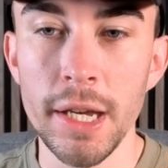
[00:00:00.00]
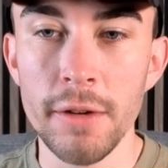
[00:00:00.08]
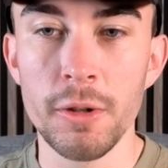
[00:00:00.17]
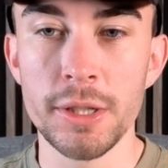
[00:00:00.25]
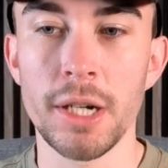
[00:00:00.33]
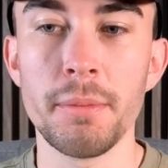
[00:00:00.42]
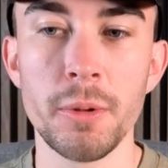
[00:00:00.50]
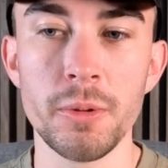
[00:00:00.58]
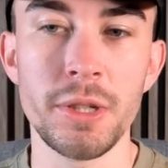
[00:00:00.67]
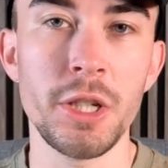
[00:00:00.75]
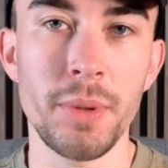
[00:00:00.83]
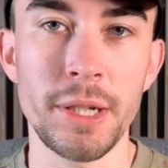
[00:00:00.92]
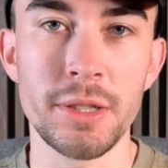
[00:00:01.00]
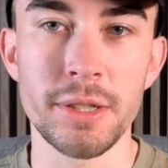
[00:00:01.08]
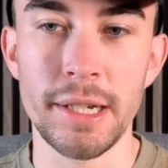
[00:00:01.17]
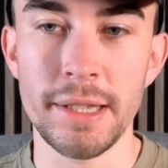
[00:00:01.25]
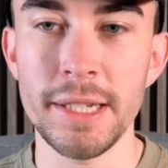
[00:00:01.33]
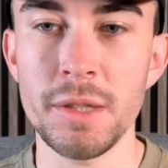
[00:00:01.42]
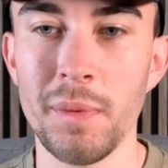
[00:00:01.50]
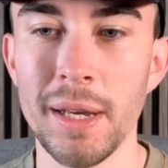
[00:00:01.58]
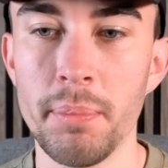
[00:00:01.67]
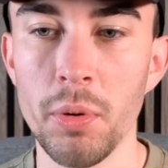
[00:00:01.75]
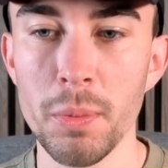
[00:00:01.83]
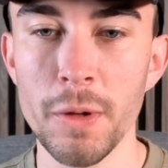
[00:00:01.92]
For example, situations like this where
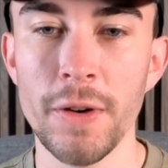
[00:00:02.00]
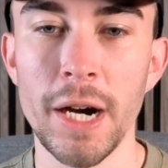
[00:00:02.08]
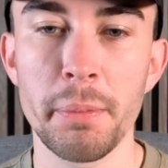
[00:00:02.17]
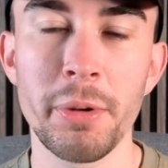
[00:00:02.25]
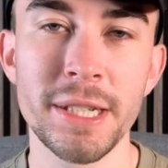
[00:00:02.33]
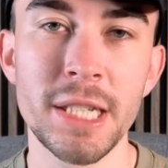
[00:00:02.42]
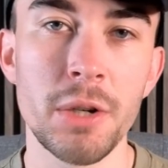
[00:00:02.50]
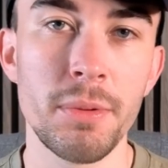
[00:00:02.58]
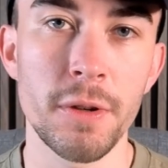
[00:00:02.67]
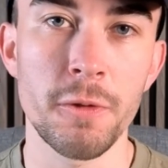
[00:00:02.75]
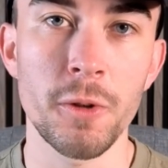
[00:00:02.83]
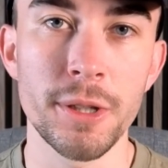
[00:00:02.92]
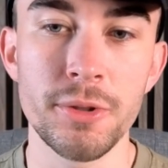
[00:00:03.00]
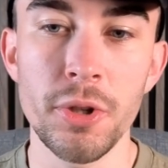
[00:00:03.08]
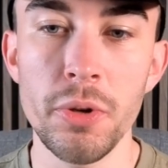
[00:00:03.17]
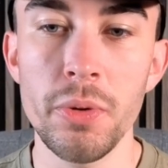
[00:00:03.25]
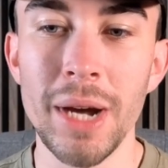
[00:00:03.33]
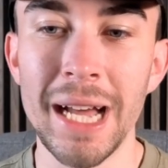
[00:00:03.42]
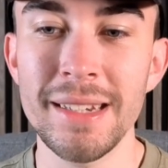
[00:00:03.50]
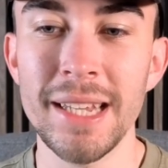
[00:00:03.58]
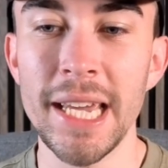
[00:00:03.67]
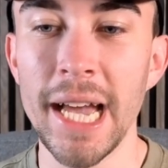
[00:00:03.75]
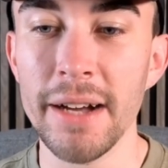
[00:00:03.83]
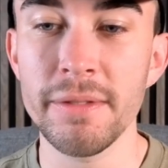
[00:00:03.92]
Bournemouth are pressing with a front two and
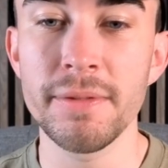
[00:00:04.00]
they have